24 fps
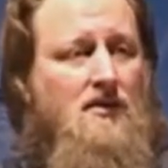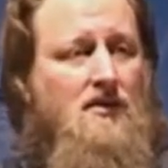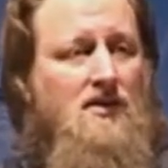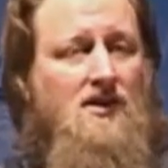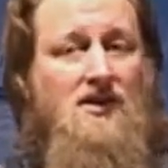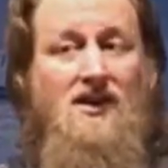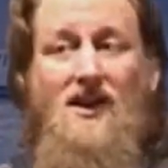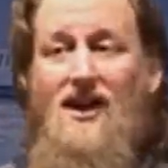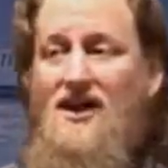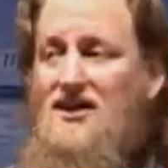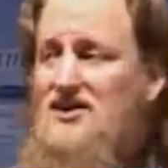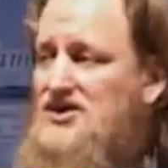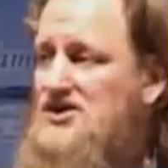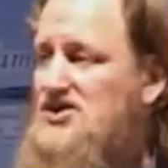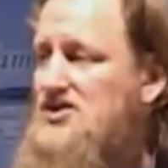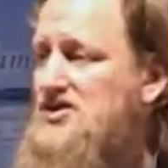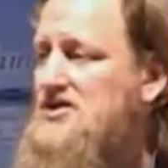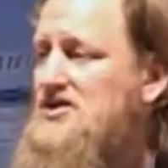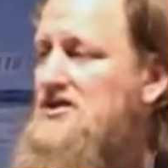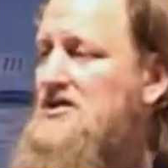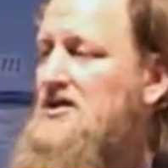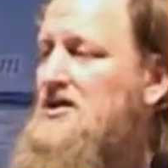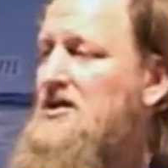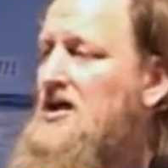
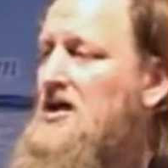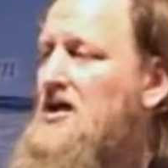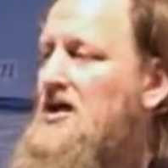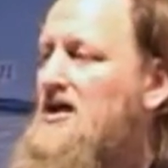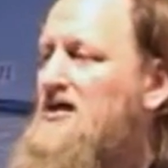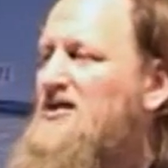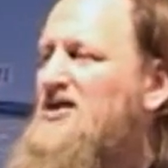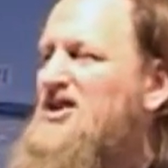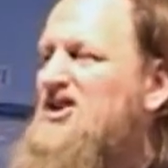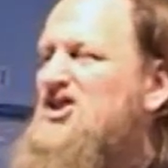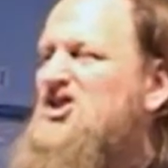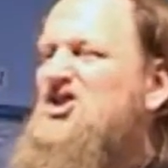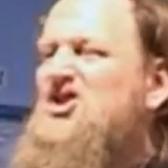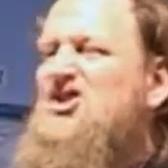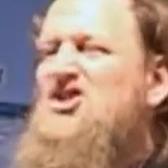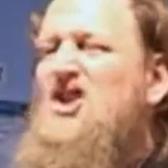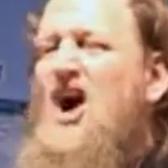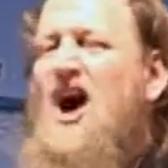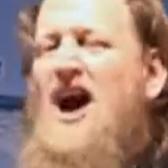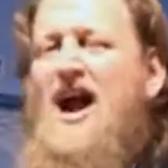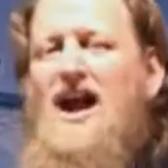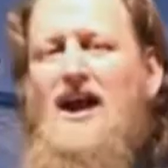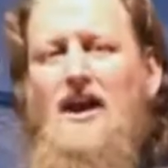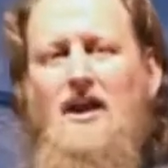Yes, the
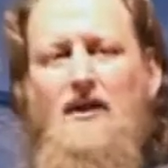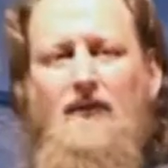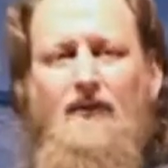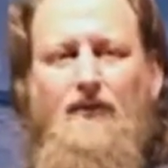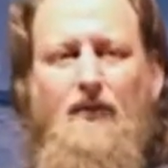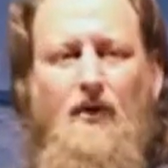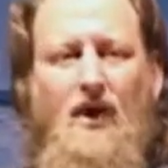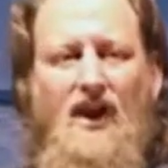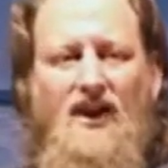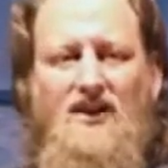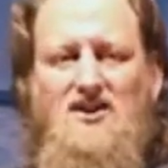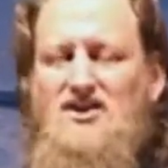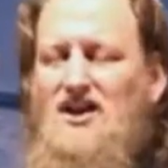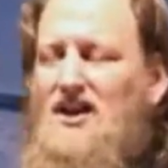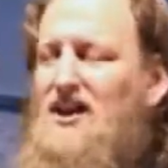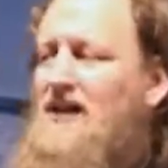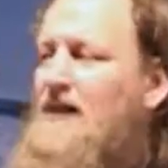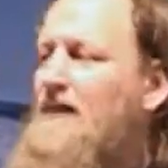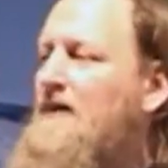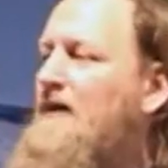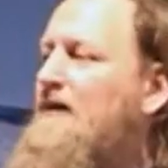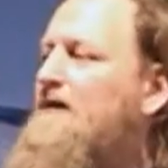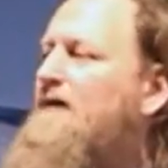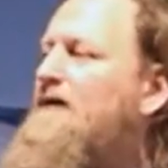style of
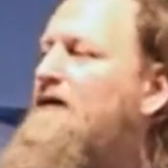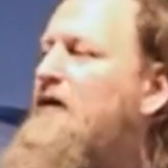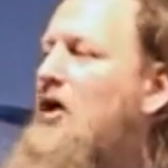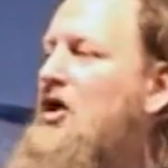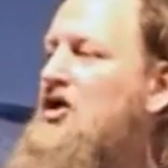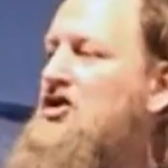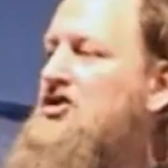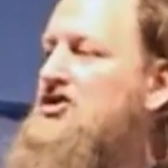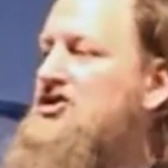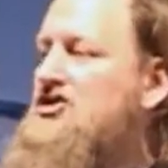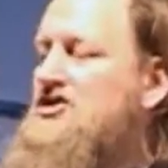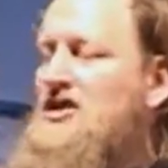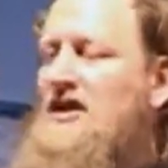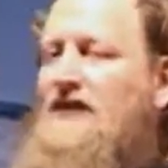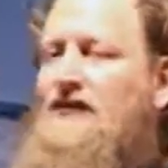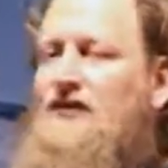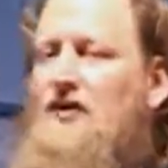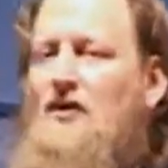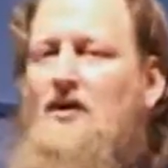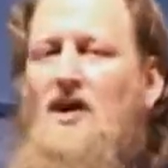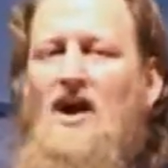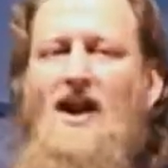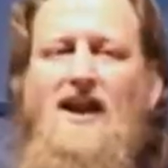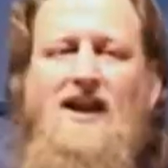writing, the font, if
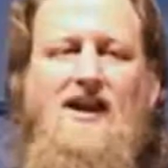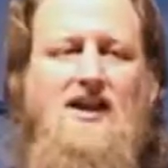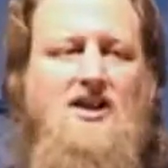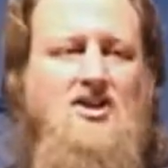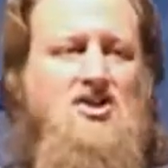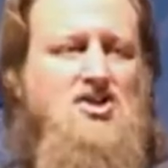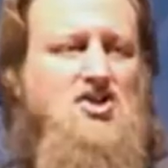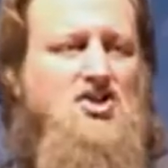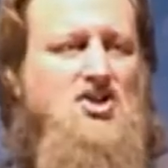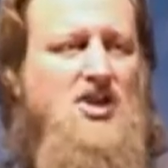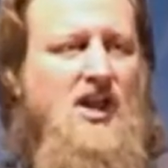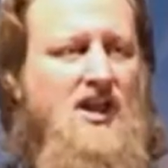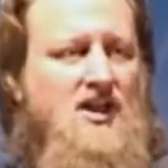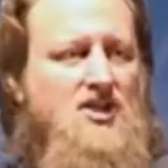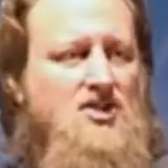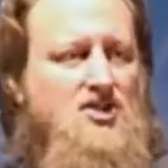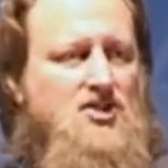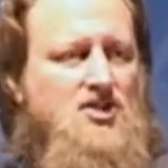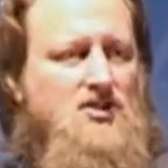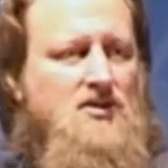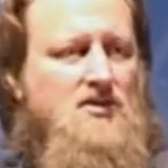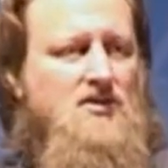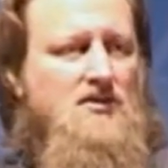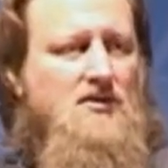you like, has
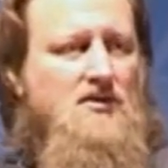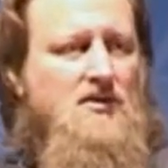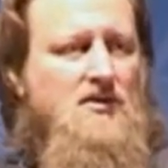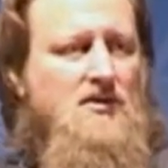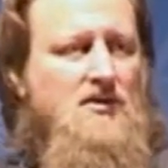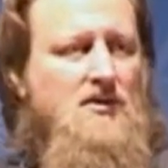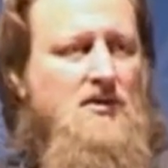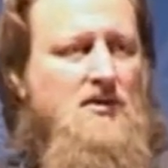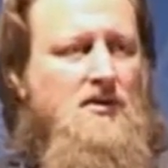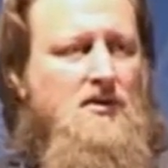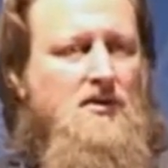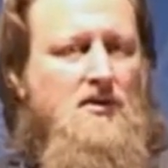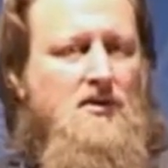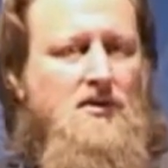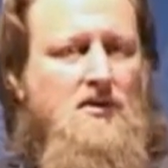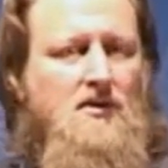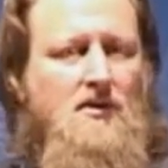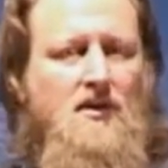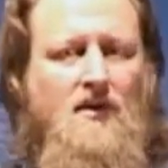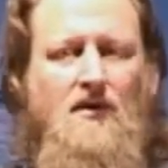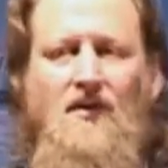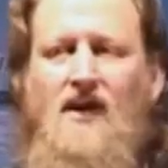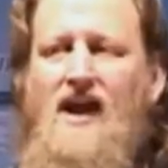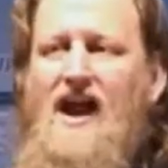changed.
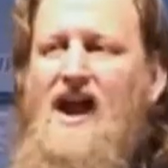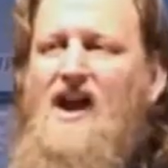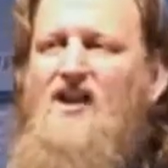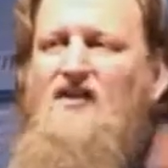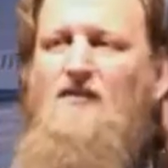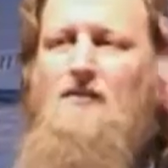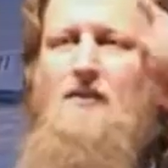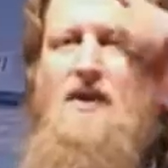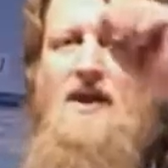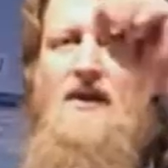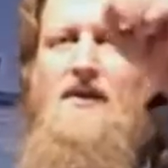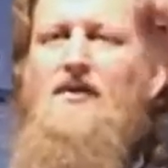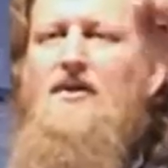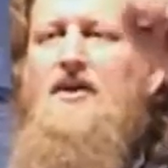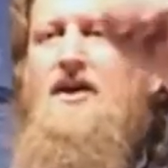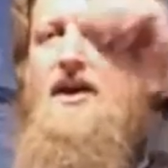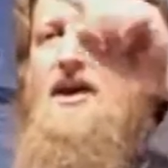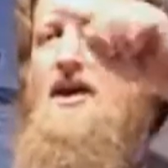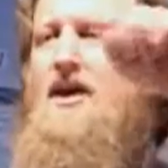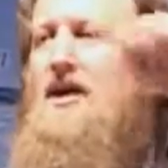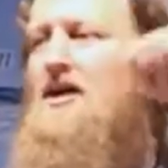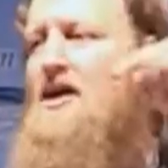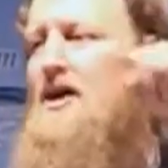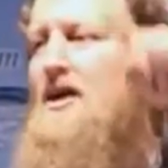There have been
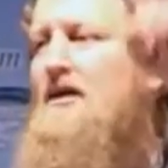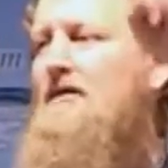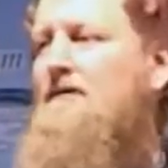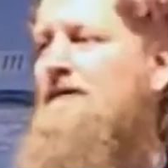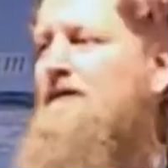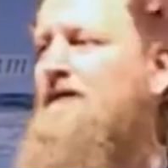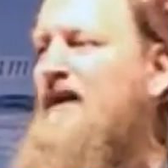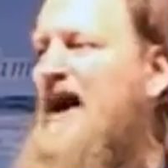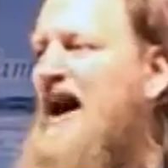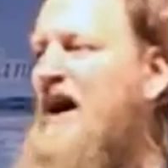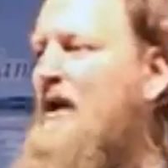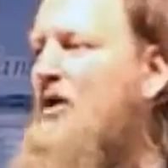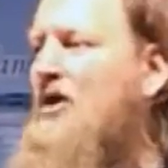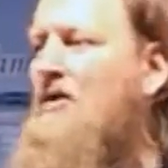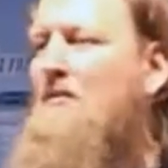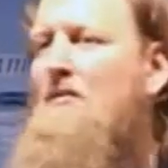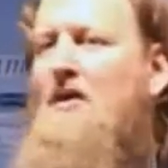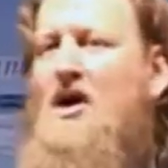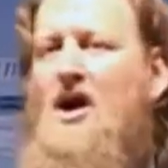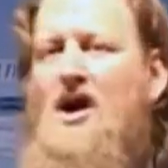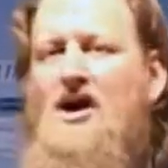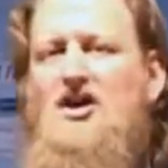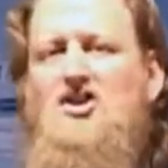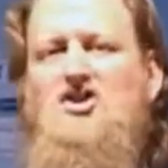the vowel
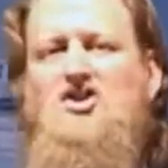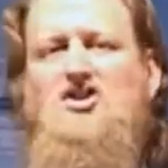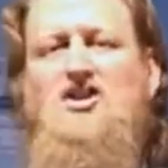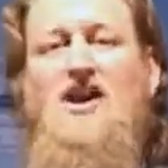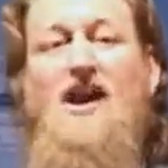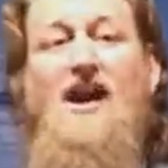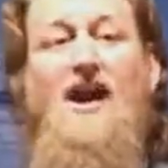marks to